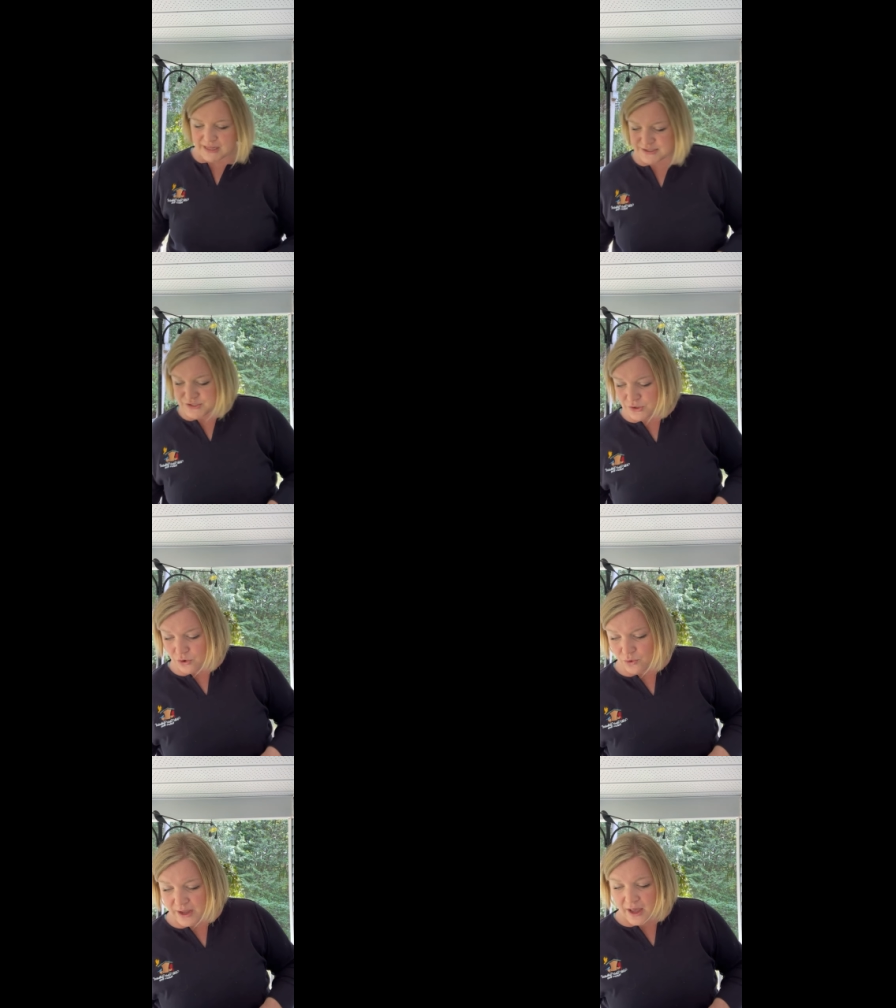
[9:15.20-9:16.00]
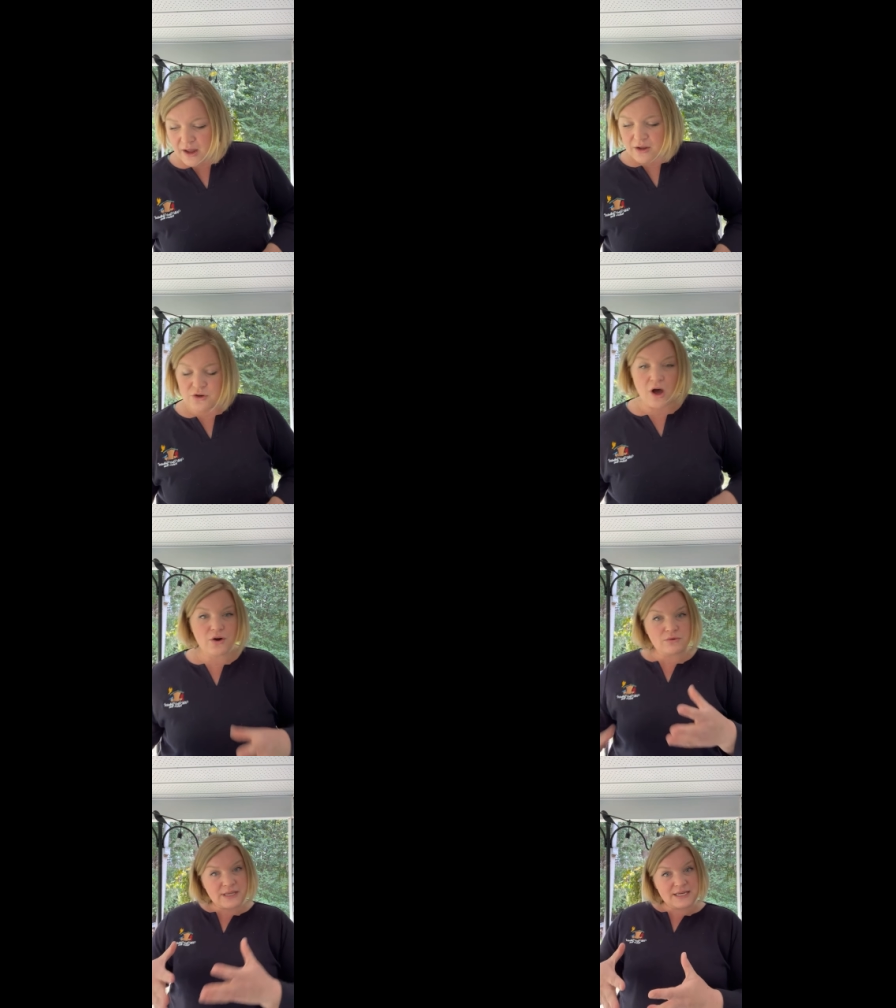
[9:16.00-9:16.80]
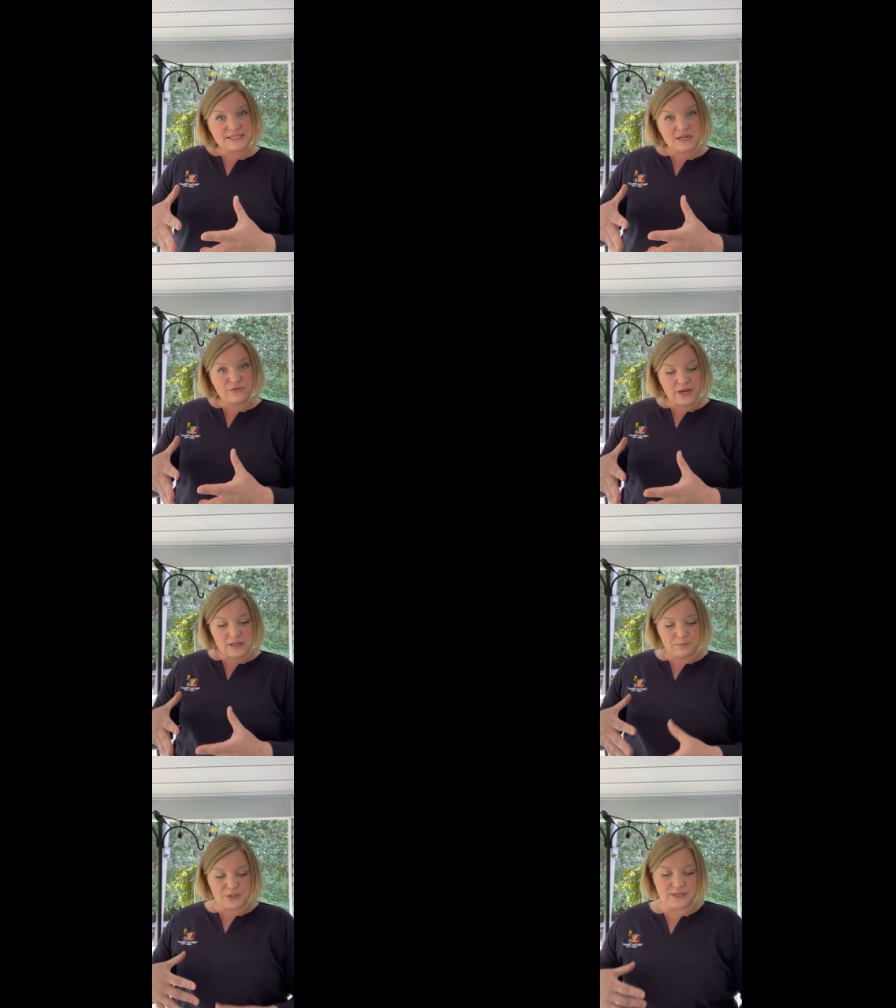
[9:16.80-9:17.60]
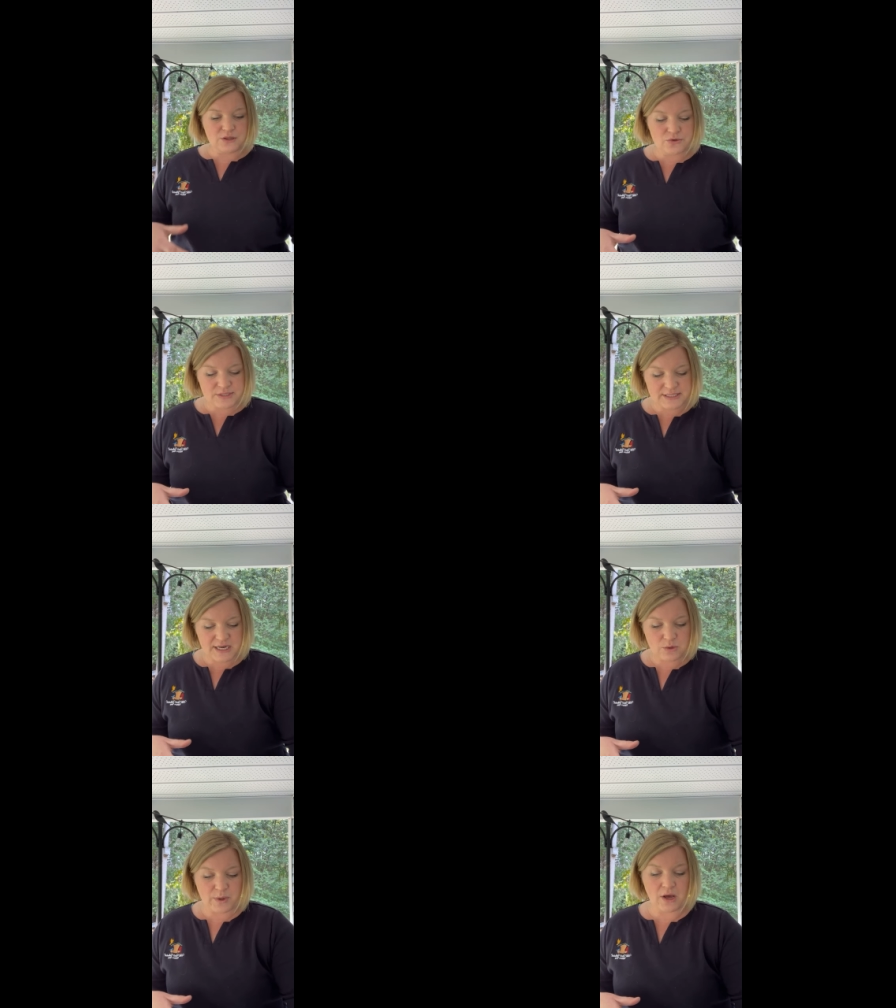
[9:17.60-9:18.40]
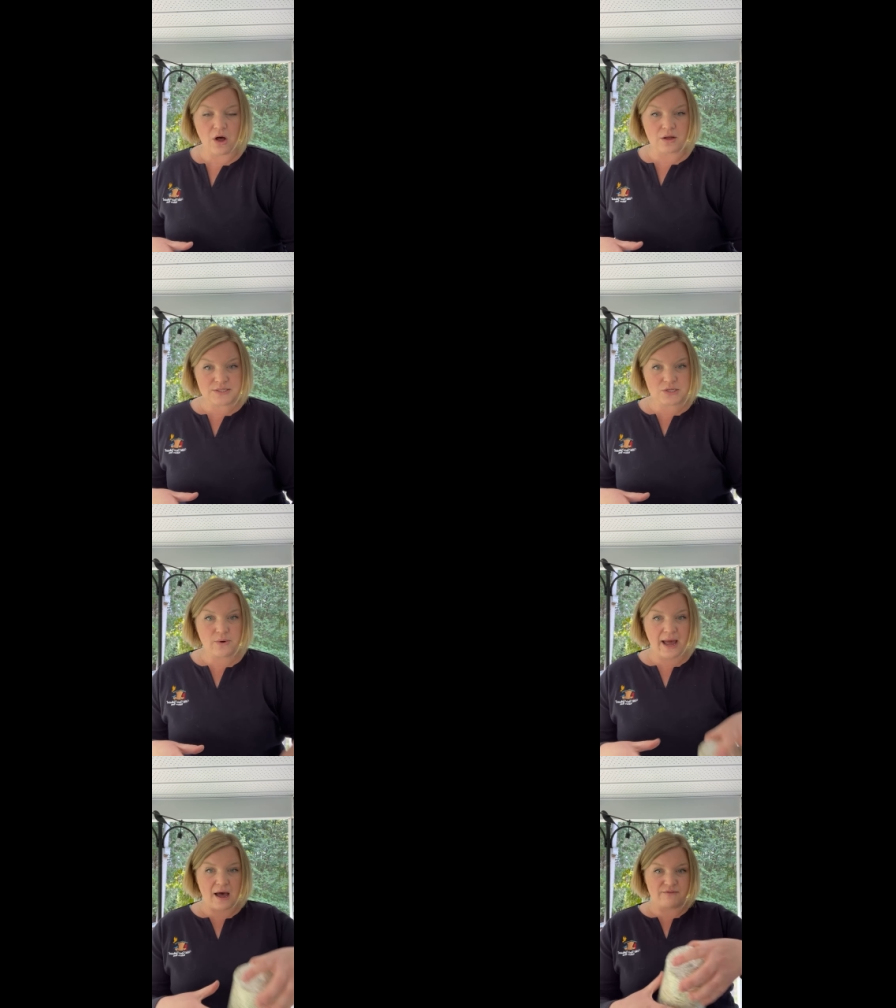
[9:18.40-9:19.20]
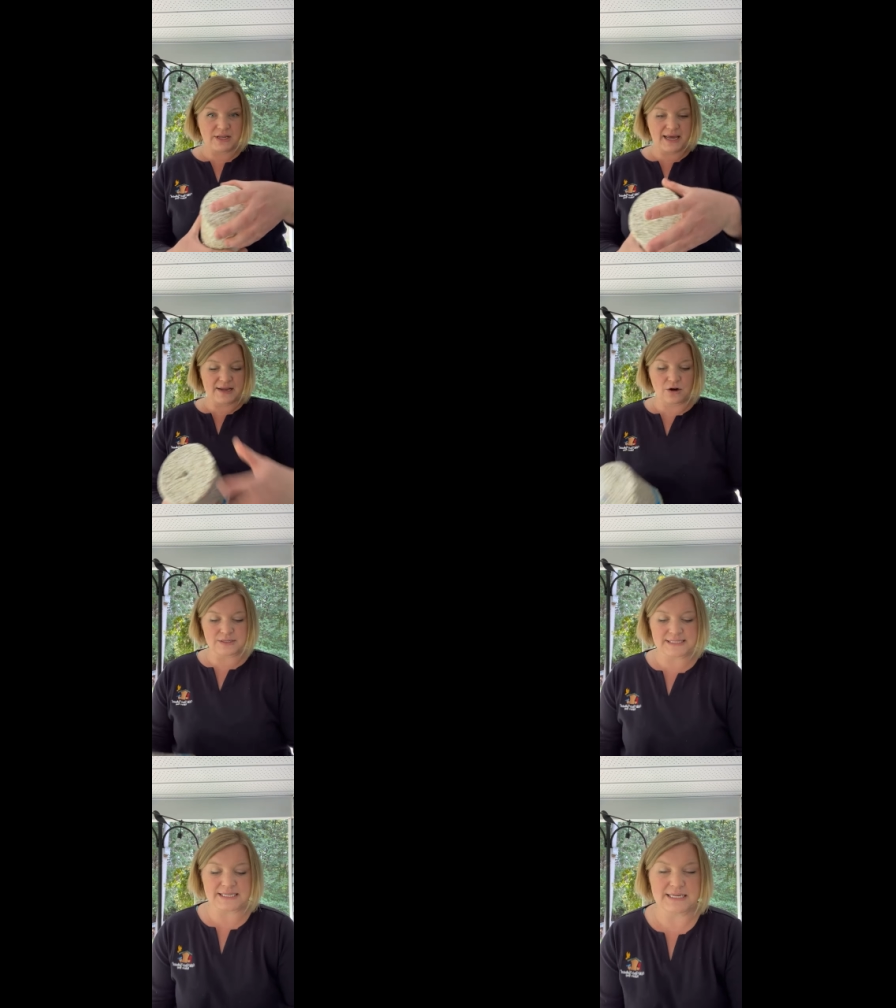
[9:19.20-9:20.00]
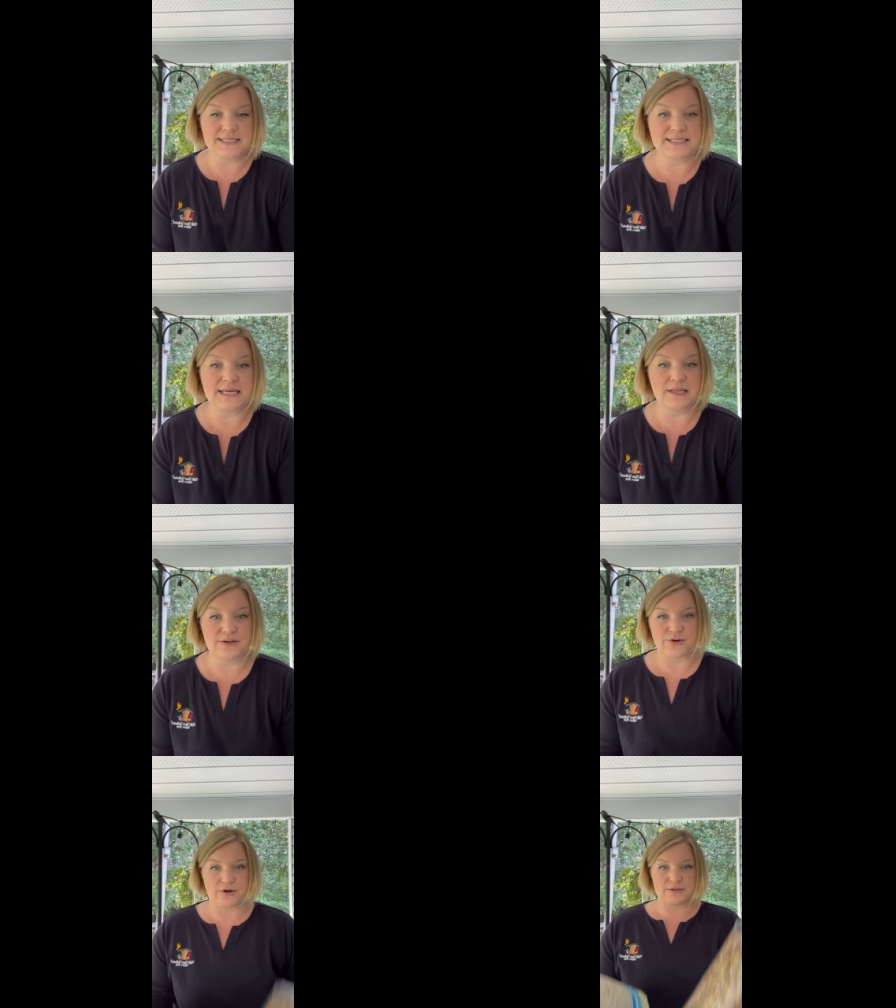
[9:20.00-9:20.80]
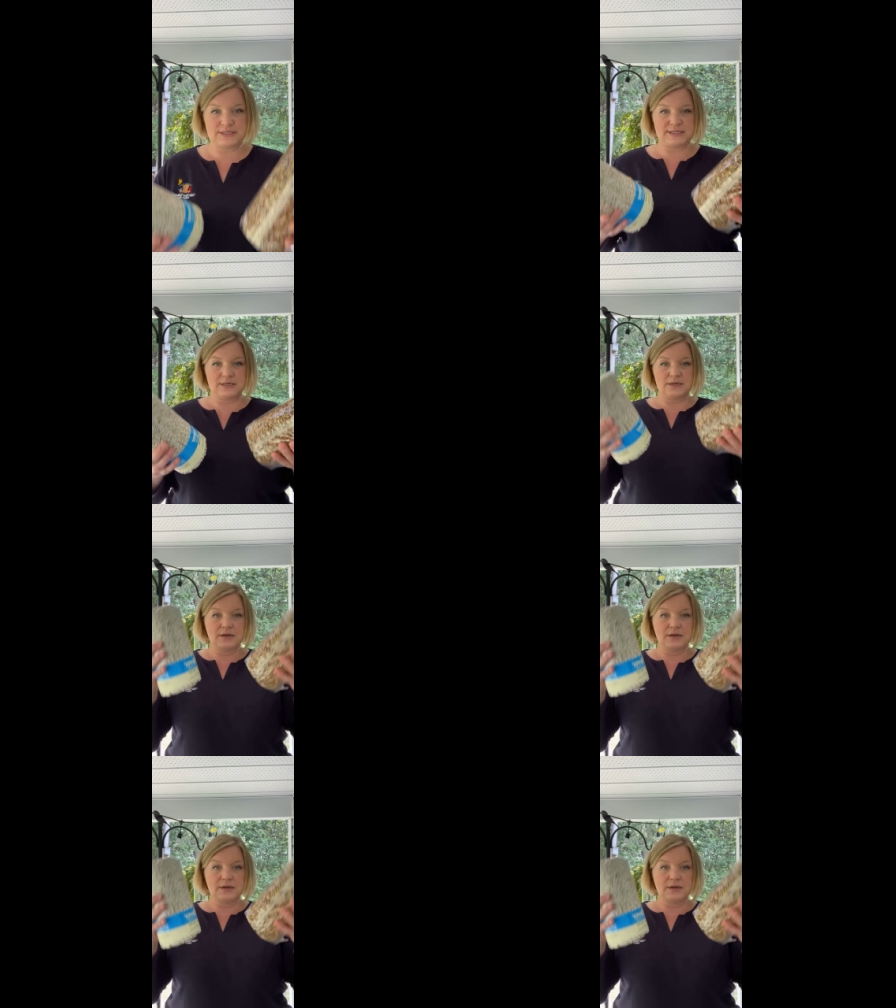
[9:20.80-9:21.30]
So not only is it available in loose seed, we also have it in our seed cylinders.